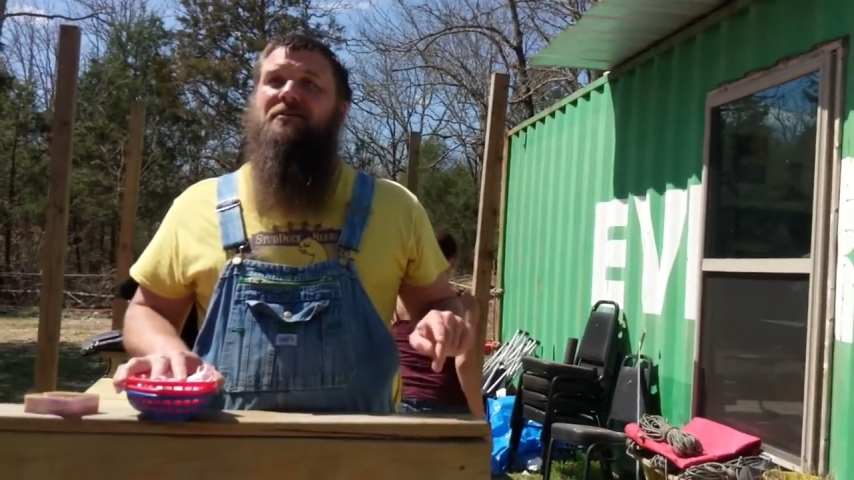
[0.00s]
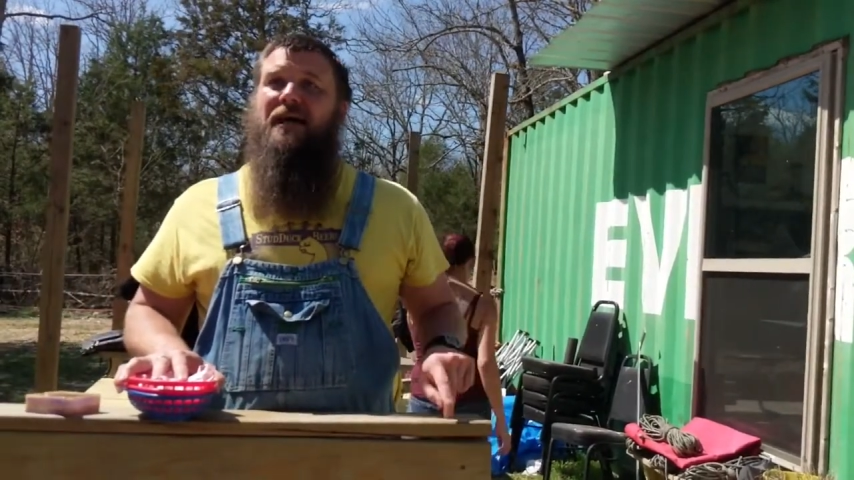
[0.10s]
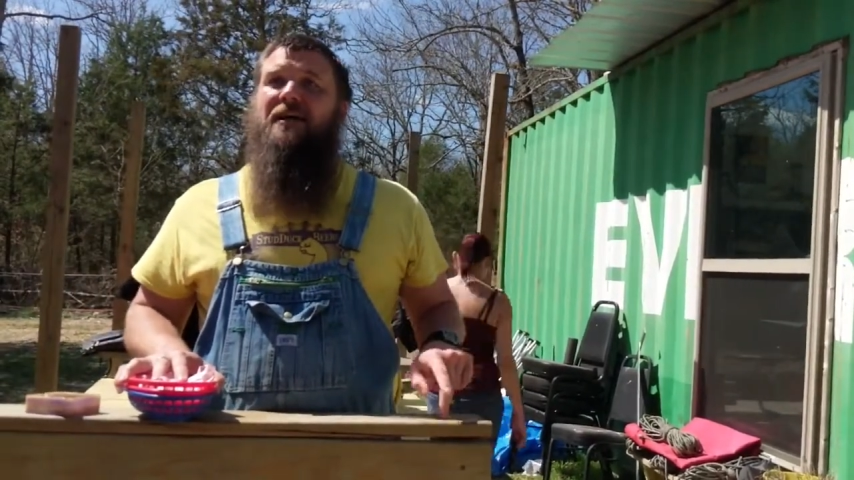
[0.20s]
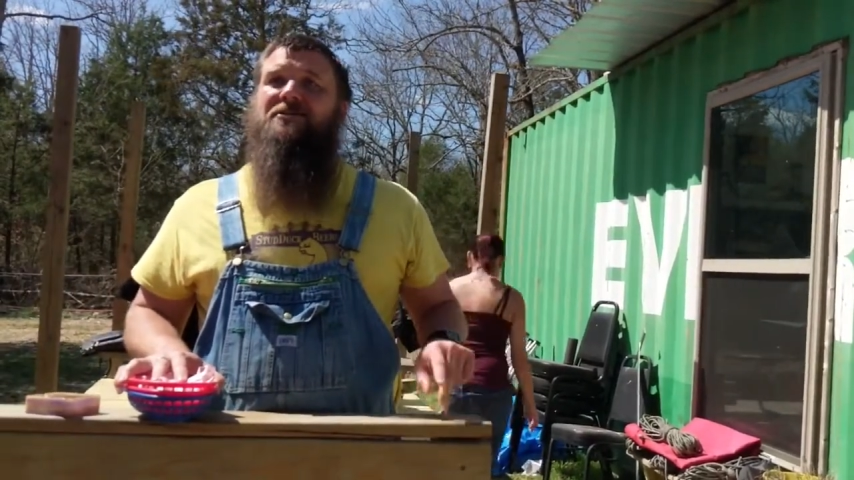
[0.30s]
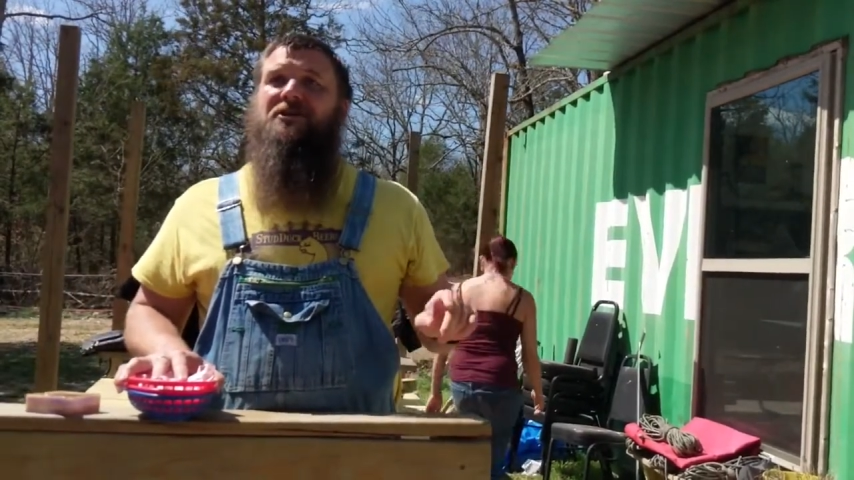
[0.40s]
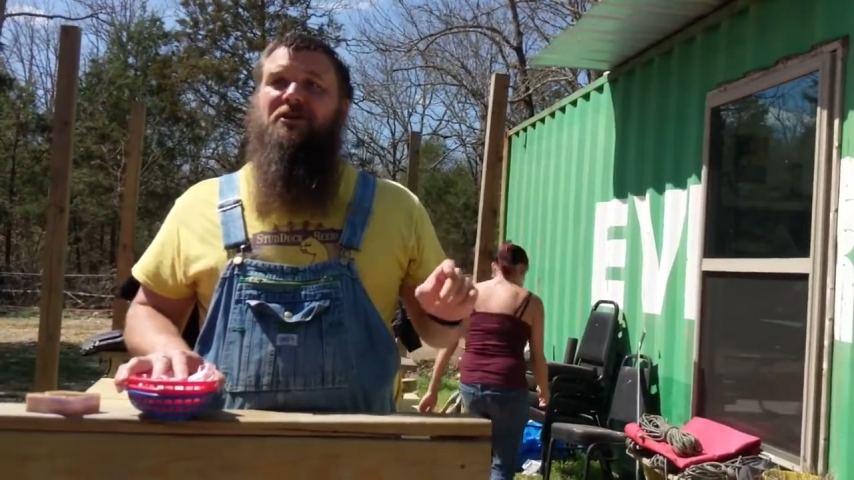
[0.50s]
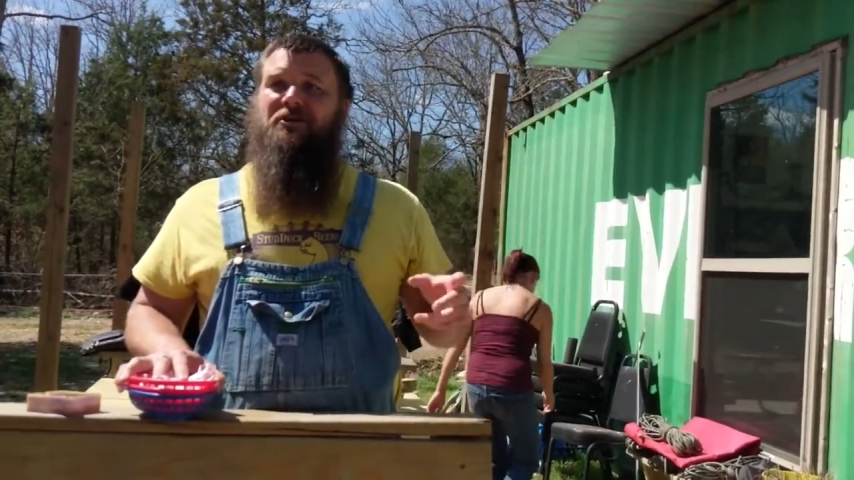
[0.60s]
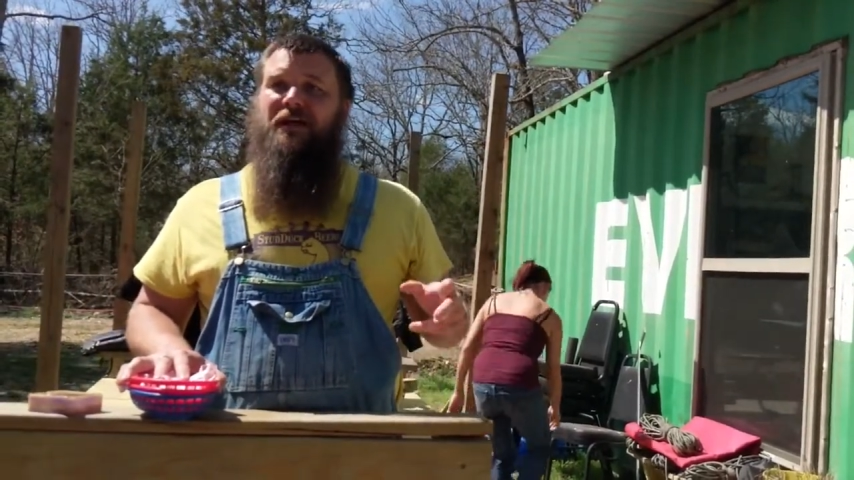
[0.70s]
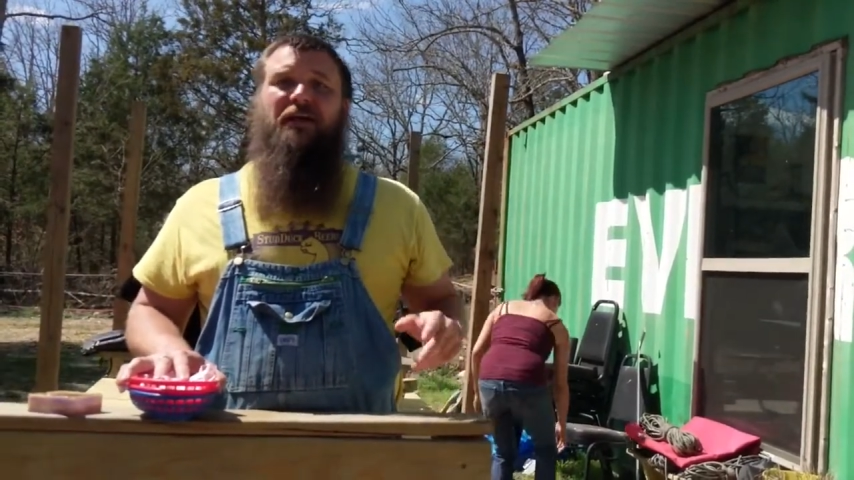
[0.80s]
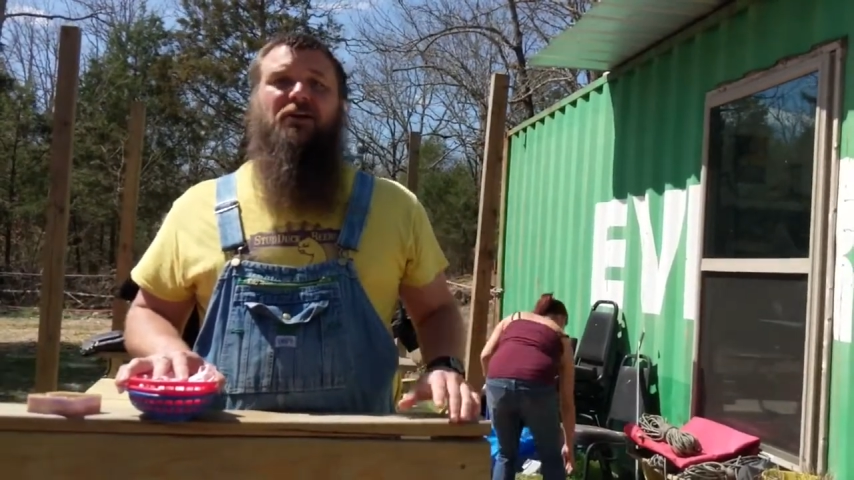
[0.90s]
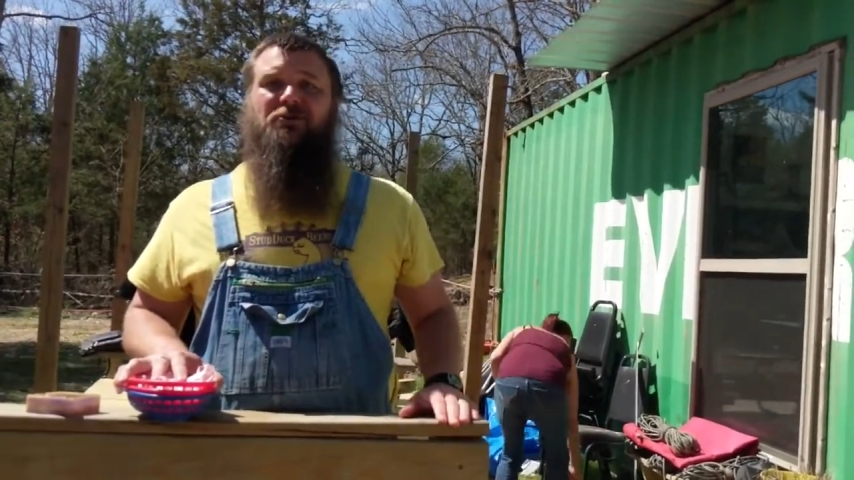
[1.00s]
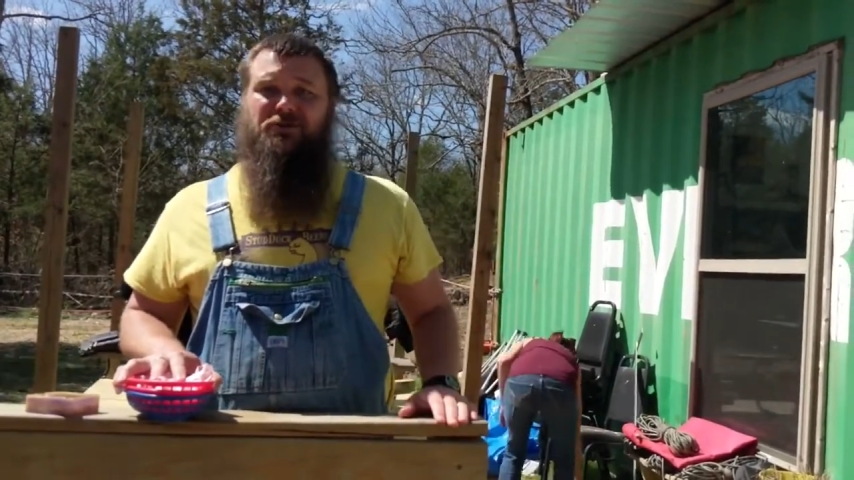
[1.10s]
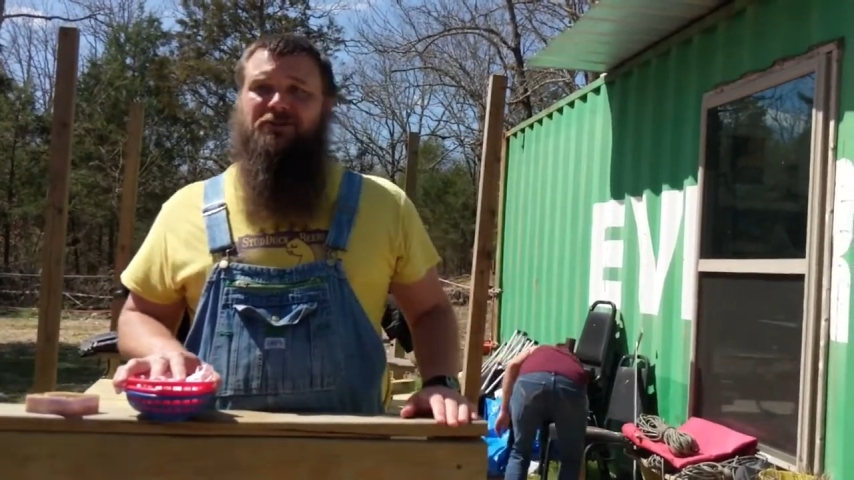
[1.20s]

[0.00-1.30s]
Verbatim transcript: oh, last yeah. year they closed